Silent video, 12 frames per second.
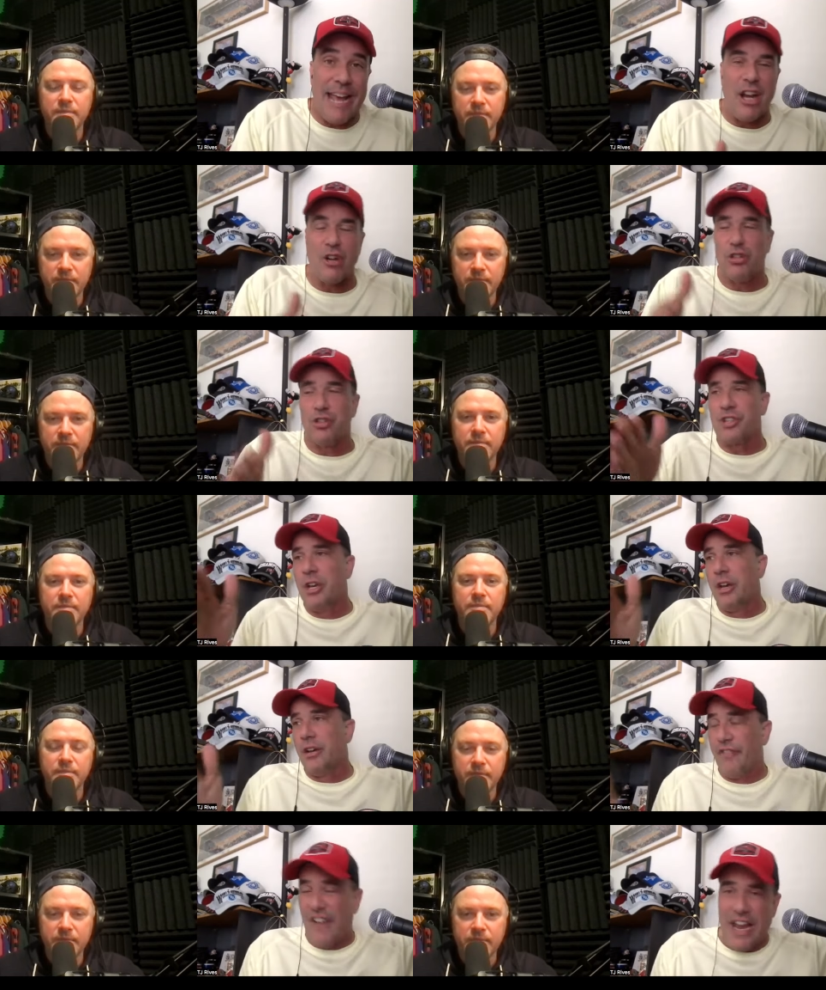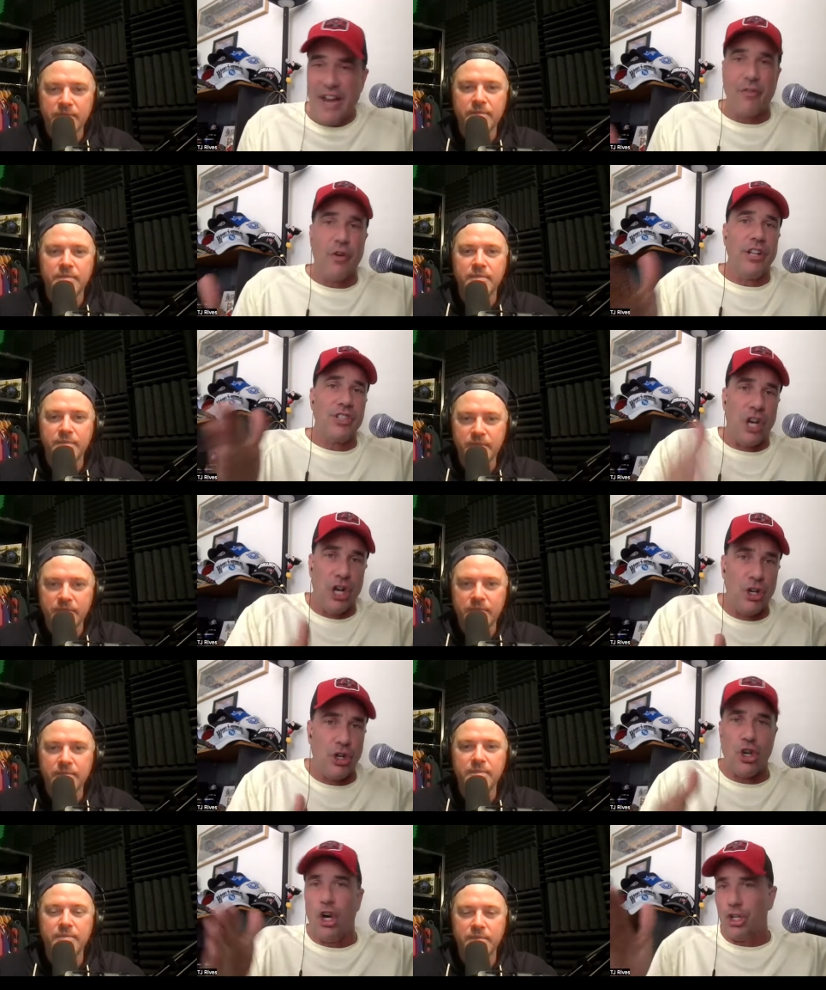Speaker 1: angles, favorites,
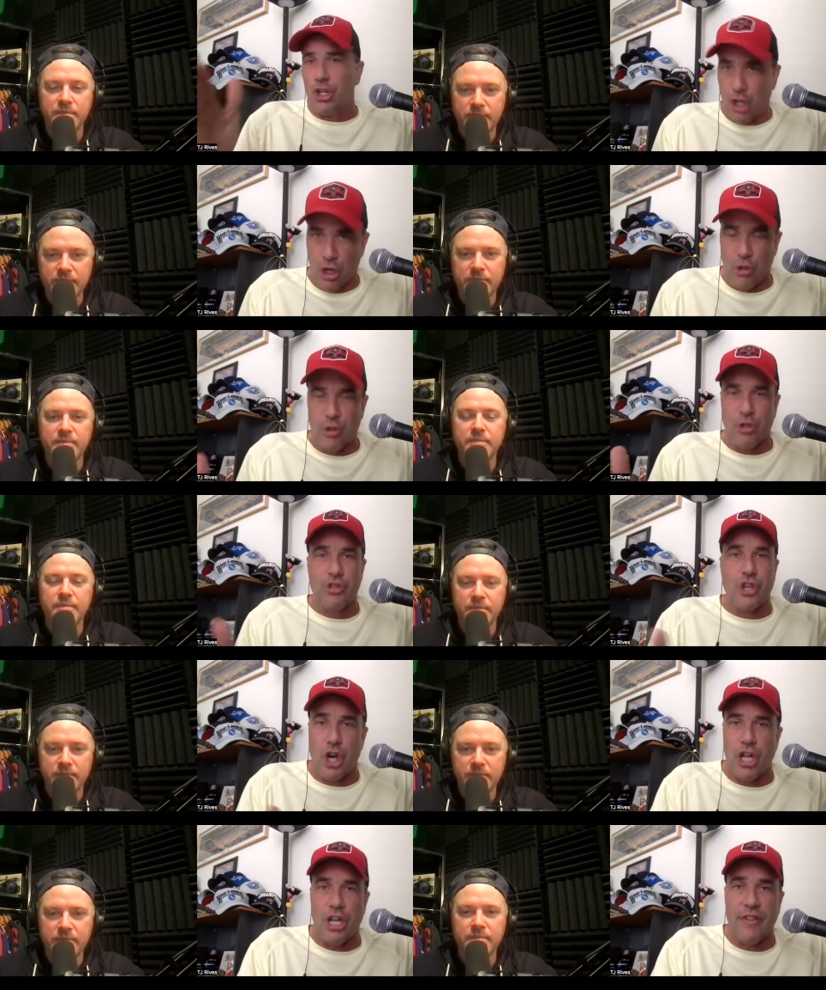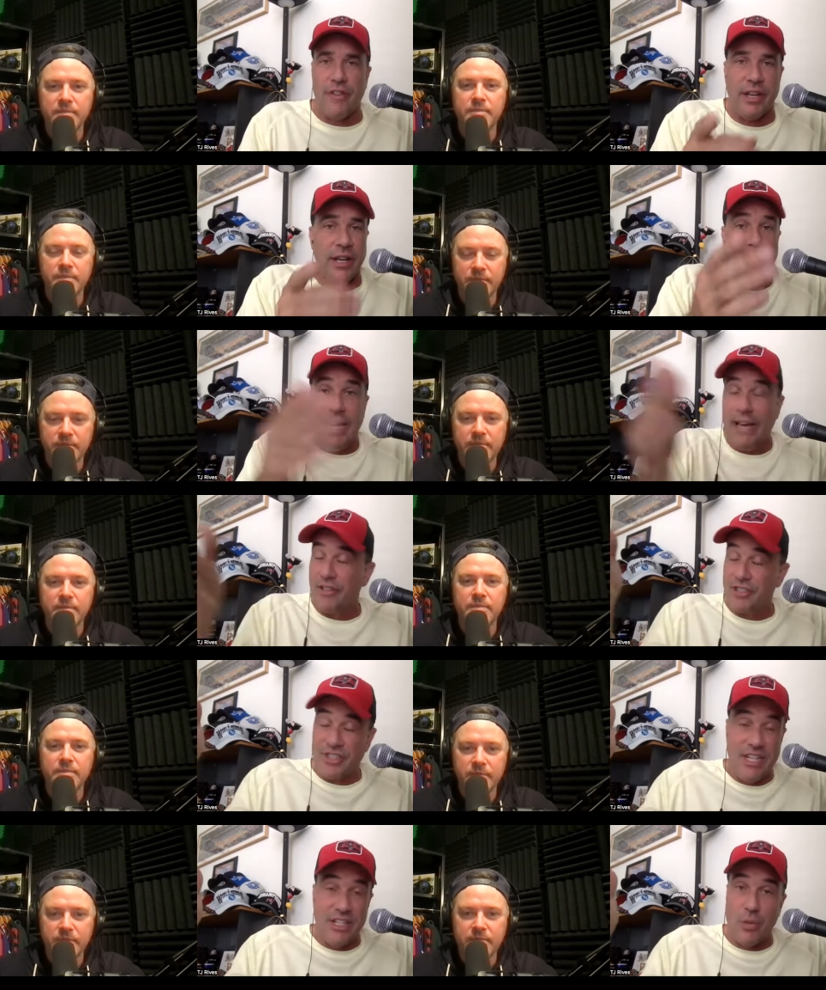underdogs, totals, all of it, and the
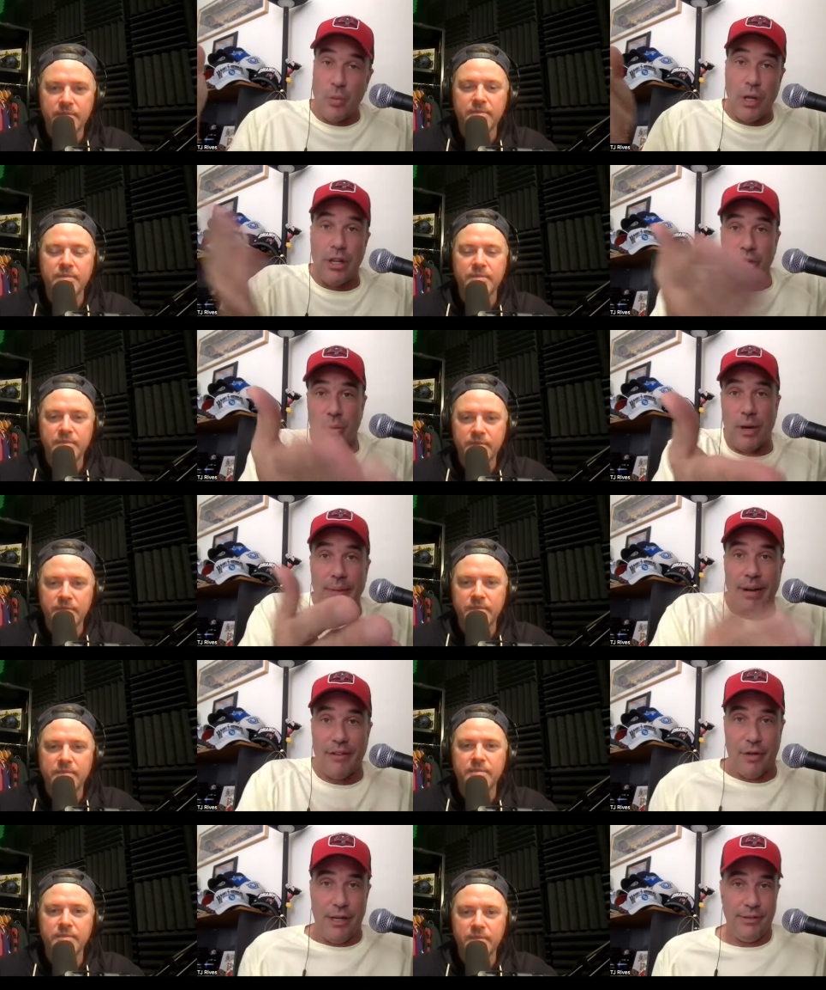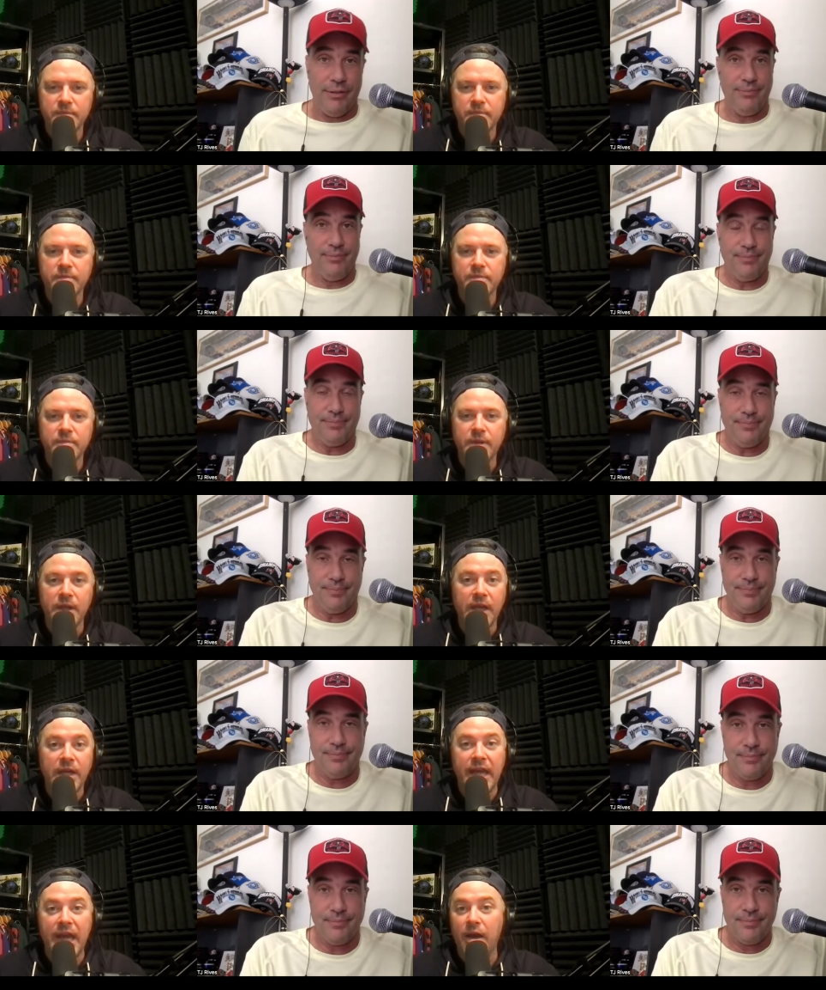season well underway, my friend.
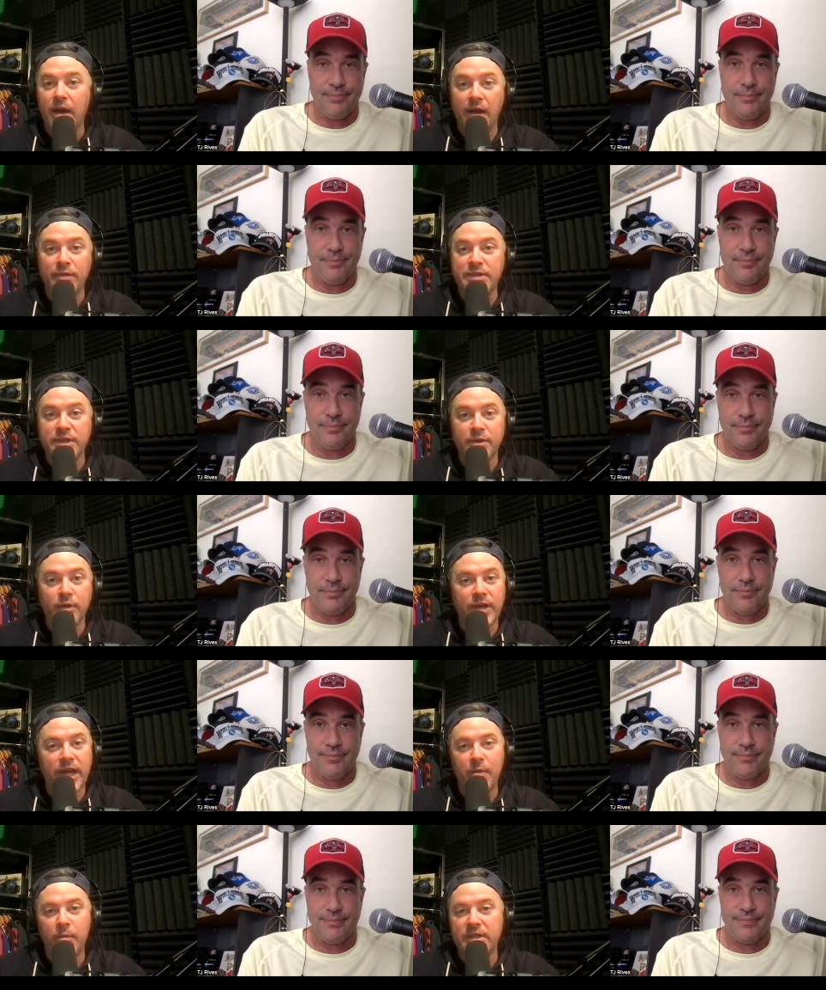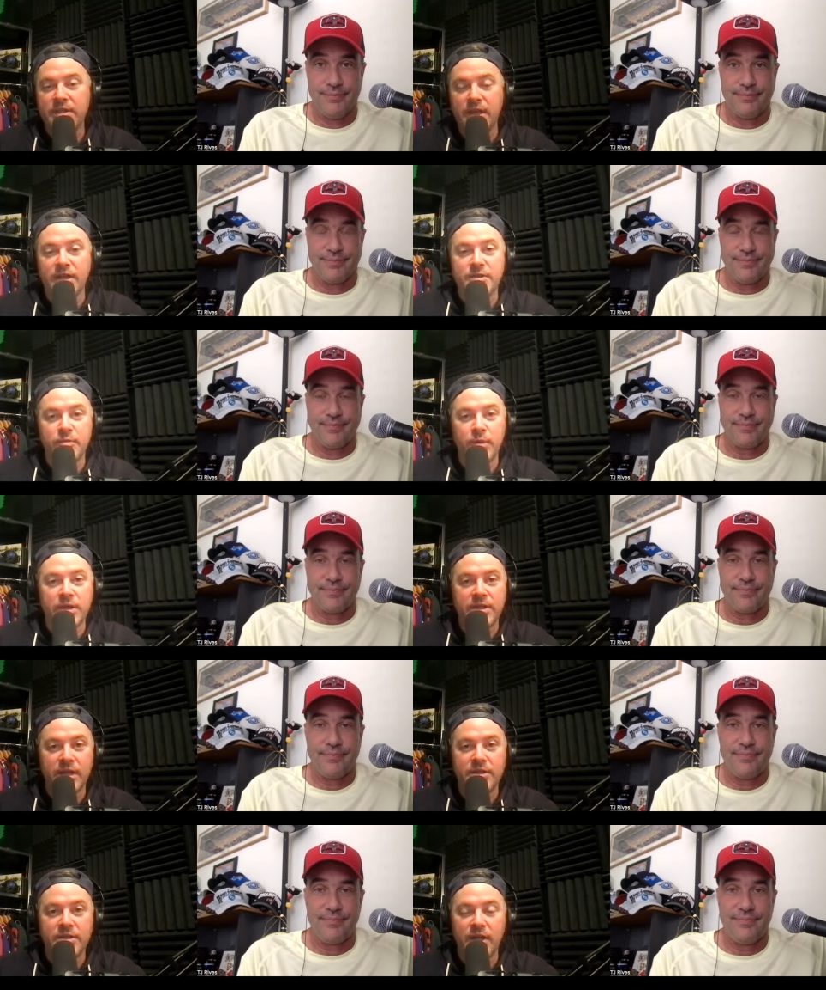
Speaker 2: Yeah, every single game we touch we
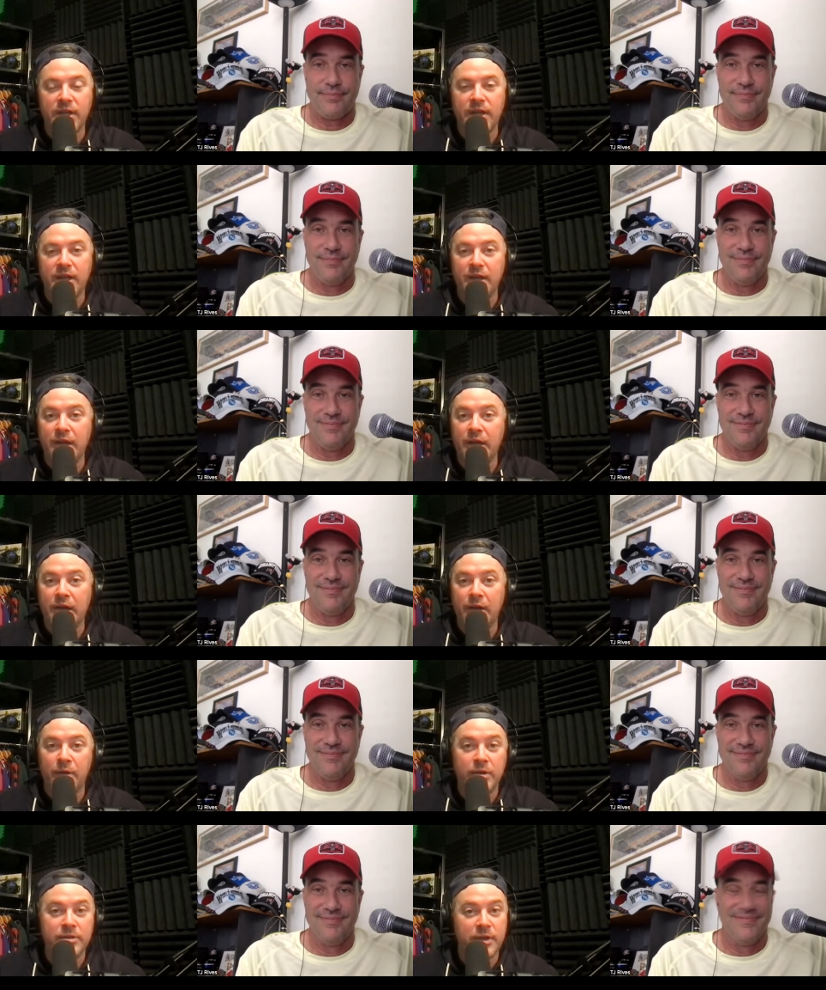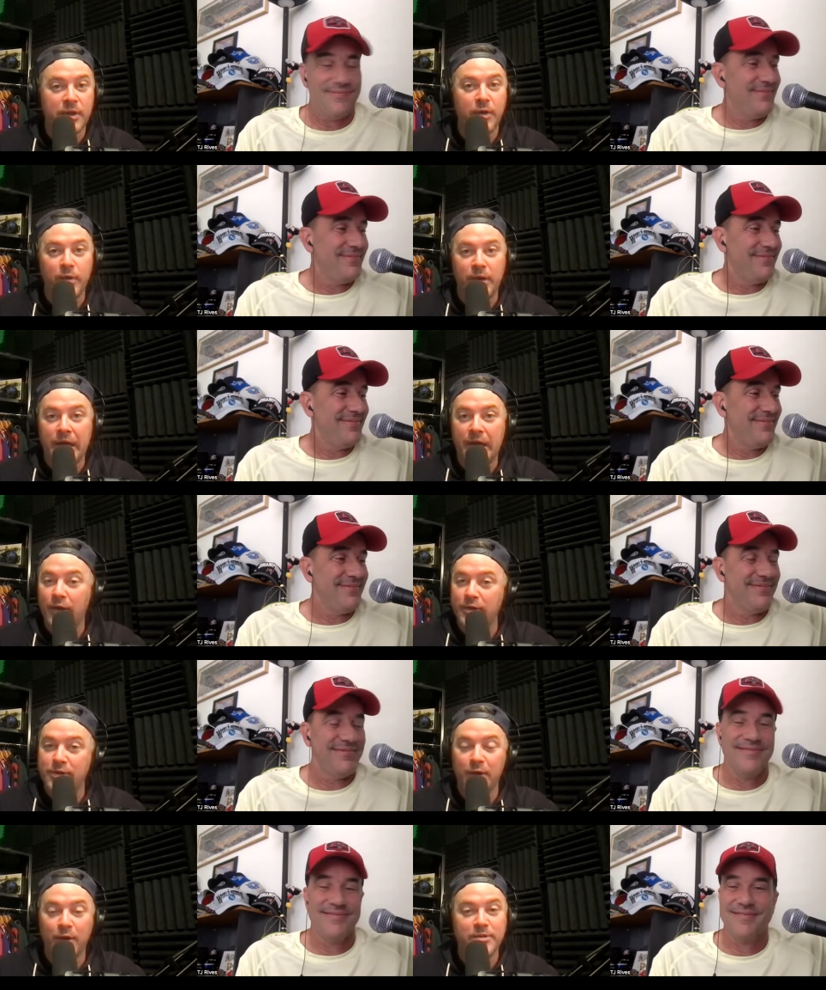touch on, and, and I also I
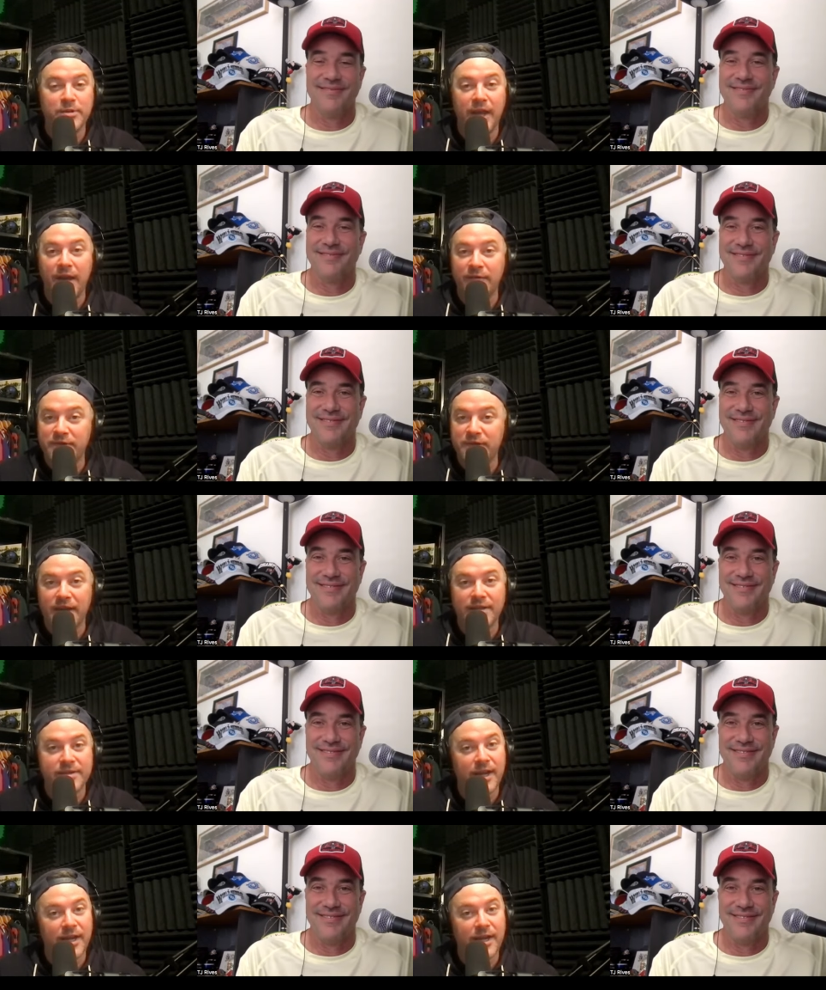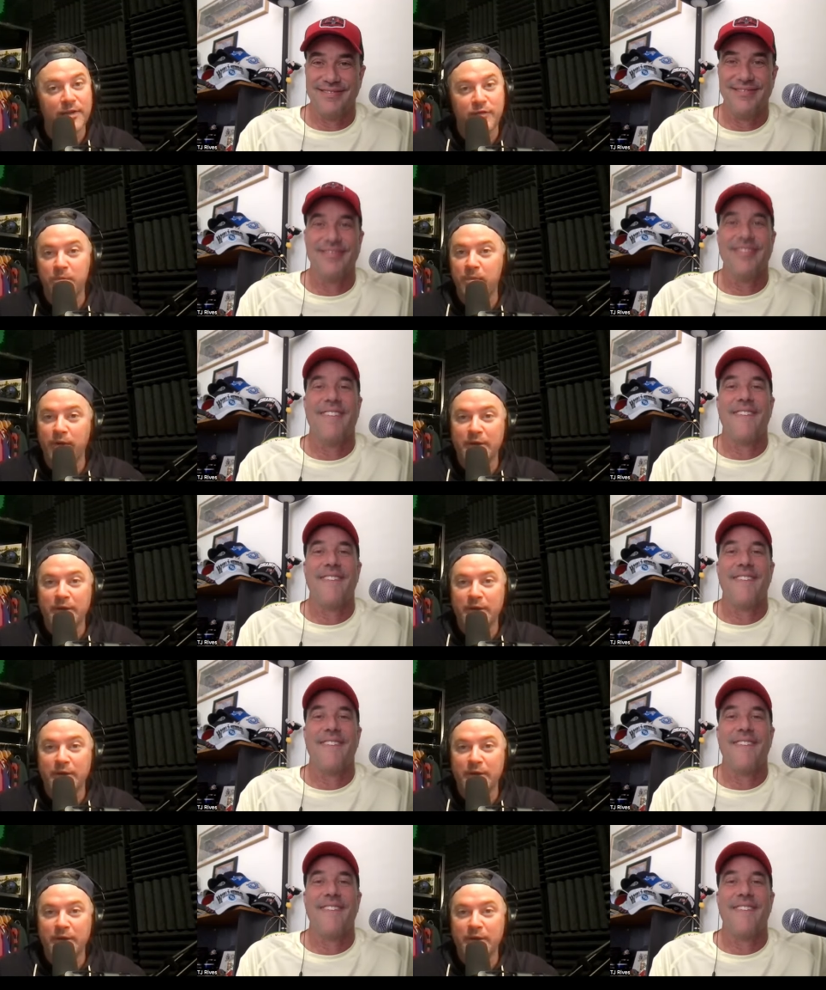also host the F C S College Football